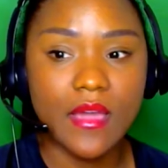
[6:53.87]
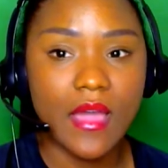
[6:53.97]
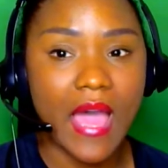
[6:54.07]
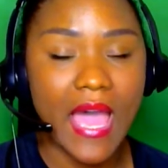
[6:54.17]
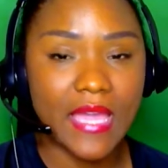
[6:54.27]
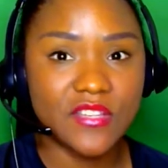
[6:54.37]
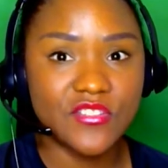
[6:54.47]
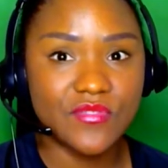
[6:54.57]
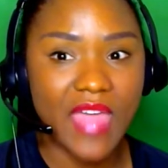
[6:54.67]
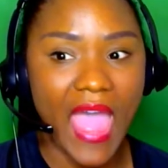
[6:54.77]
I can do
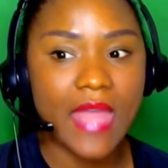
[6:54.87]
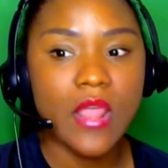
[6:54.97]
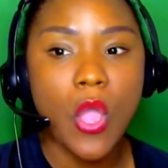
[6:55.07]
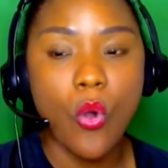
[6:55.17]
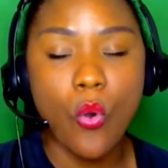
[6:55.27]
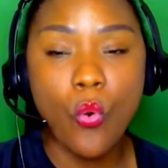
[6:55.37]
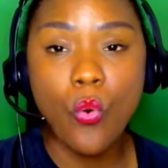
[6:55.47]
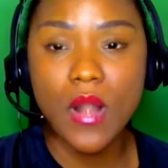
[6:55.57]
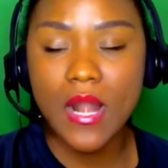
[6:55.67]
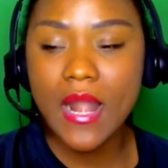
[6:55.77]
that.
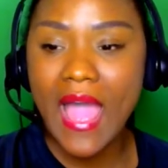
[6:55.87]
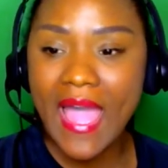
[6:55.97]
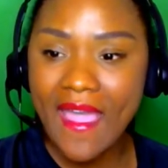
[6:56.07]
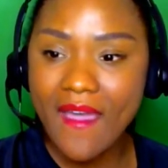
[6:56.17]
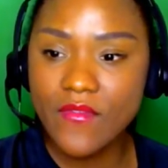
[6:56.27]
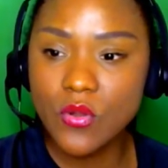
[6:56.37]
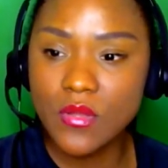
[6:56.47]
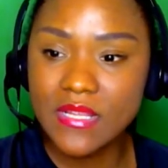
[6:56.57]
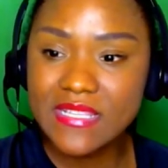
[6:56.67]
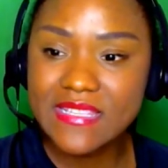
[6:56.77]
Or I have it on
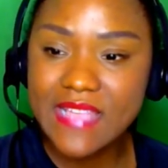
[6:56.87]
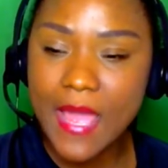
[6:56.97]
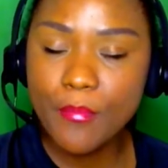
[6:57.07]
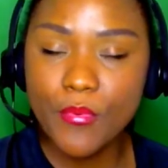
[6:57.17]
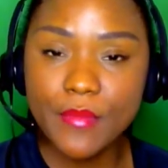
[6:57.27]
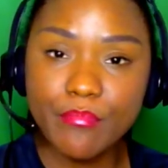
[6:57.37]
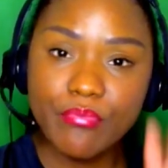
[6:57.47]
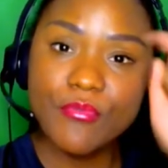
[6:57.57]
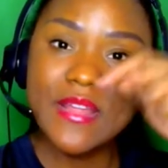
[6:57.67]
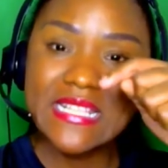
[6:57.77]
a separate
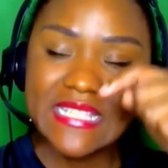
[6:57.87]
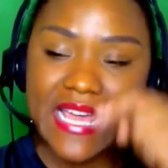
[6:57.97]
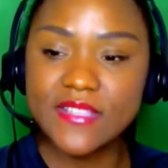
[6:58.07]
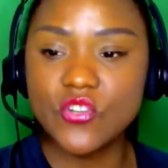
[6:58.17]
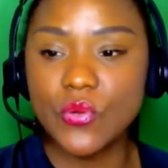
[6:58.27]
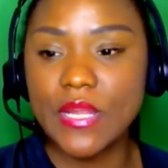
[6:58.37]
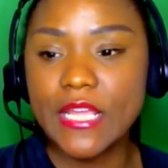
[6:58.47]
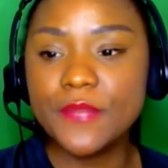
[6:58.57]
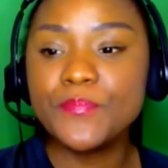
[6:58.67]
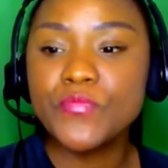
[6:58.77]
preset
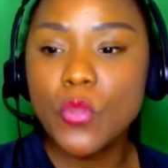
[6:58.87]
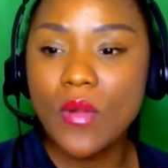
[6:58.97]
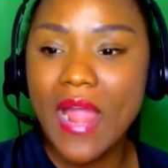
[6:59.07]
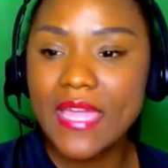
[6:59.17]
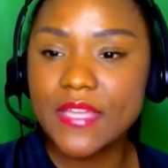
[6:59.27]
screen where I can